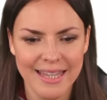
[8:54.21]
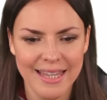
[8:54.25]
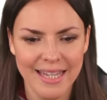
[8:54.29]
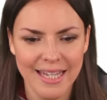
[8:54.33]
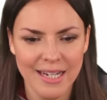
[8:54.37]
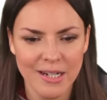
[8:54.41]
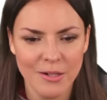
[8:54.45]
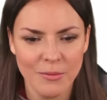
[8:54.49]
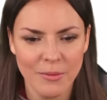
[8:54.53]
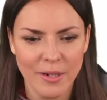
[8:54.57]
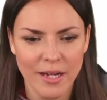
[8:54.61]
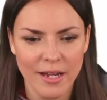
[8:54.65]

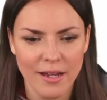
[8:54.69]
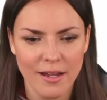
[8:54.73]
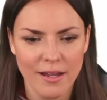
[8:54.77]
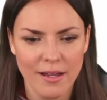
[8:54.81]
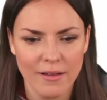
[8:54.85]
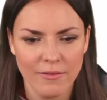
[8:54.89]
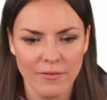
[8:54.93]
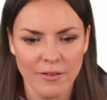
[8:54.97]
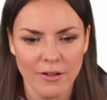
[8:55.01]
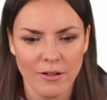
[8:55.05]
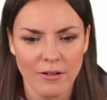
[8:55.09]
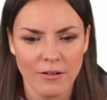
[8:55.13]
then we
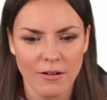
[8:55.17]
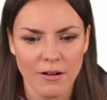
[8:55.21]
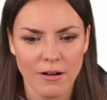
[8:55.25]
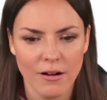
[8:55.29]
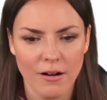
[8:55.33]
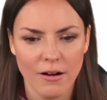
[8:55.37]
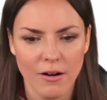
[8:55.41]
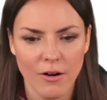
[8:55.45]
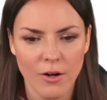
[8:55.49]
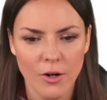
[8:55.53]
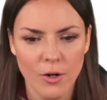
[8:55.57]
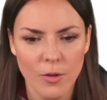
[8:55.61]
have our
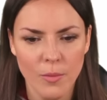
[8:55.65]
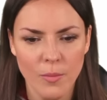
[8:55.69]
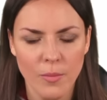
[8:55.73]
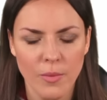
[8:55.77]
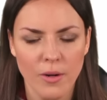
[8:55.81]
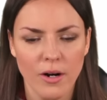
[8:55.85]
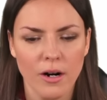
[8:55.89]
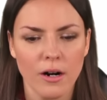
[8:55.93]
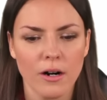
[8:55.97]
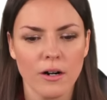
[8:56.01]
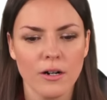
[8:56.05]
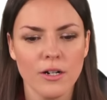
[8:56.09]
r
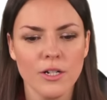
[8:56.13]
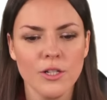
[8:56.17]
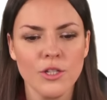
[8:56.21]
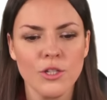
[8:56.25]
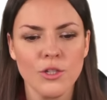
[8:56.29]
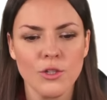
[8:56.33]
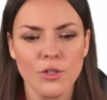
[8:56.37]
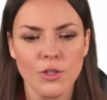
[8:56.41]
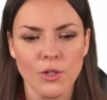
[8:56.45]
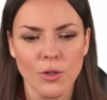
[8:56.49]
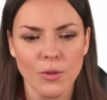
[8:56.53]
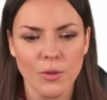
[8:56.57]

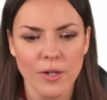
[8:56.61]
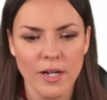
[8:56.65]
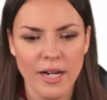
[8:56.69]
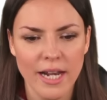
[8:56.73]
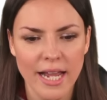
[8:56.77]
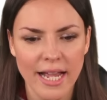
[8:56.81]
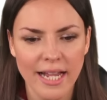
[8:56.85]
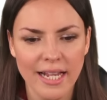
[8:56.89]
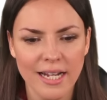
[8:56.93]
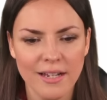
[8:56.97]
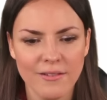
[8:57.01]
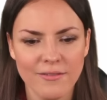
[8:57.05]
parts, so
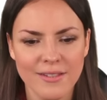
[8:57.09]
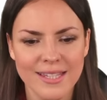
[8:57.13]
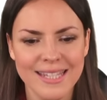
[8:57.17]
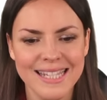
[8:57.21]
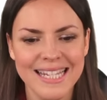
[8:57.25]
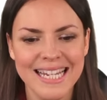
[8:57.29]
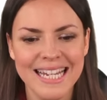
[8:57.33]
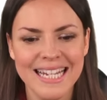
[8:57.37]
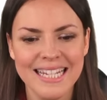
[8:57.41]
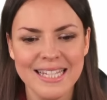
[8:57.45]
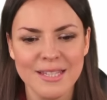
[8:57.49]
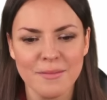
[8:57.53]
negative
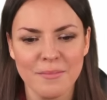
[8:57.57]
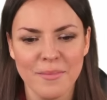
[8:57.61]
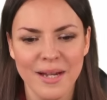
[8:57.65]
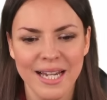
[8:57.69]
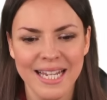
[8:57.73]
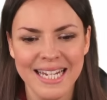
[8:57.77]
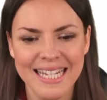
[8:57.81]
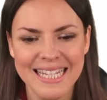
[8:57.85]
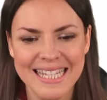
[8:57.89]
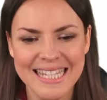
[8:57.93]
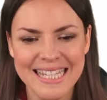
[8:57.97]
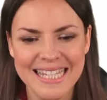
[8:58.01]
6
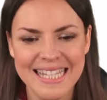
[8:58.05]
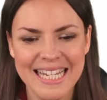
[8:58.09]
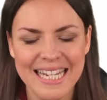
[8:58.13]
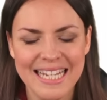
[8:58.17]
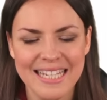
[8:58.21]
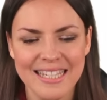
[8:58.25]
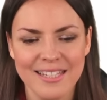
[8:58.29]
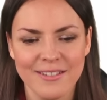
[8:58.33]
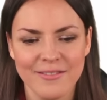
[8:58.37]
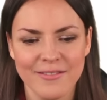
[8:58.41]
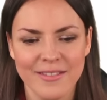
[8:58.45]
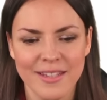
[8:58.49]
minus
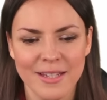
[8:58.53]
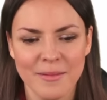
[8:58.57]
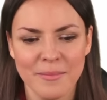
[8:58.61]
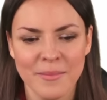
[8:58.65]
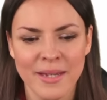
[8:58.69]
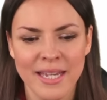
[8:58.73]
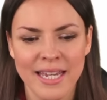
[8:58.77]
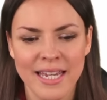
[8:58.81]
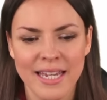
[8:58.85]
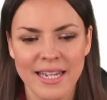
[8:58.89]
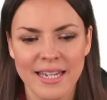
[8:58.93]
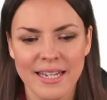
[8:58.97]
6 of
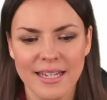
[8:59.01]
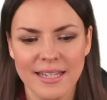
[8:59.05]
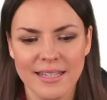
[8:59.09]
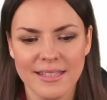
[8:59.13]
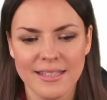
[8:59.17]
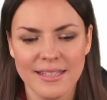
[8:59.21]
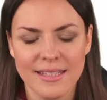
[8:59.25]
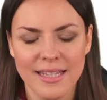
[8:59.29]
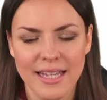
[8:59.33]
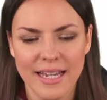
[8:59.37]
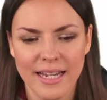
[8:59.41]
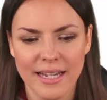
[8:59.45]
them
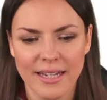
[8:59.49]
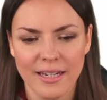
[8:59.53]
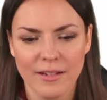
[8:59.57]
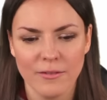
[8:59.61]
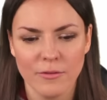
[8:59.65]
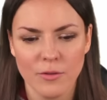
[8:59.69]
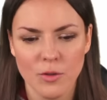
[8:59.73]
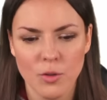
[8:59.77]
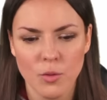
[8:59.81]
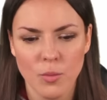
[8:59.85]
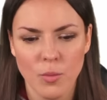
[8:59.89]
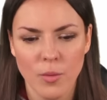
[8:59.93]
is
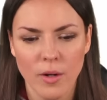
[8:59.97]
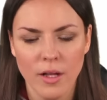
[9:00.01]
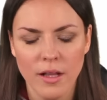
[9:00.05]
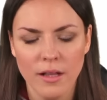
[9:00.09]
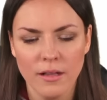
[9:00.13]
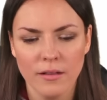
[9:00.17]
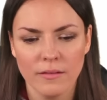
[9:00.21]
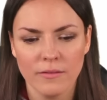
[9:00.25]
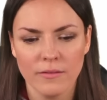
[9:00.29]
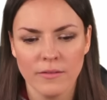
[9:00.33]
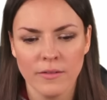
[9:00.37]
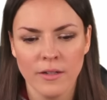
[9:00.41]
negative
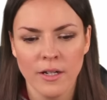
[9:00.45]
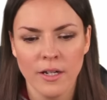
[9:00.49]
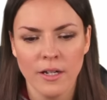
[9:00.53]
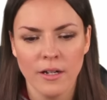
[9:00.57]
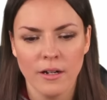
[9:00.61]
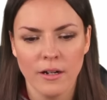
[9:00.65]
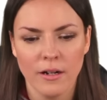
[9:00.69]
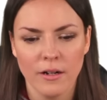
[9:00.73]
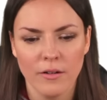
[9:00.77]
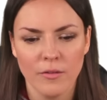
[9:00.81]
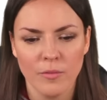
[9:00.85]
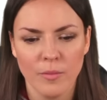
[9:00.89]
12
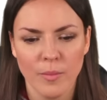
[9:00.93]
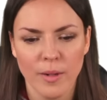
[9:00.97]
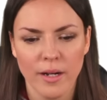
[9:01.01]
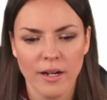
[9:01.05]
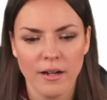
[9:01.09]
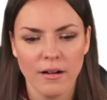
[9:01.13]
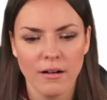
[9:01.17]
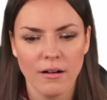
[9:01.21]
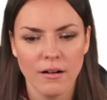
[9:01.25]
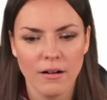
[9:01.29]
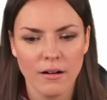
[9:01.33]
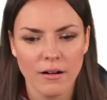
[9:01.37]
of
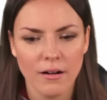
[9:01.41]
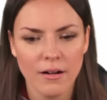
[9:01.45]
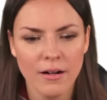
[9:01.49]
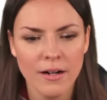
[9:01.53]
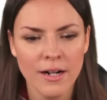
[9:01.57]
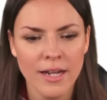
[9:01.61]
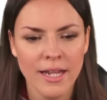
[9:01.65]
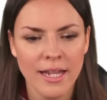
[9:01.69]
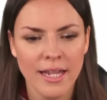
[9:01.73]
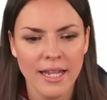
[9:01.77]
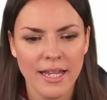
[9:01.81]
my r,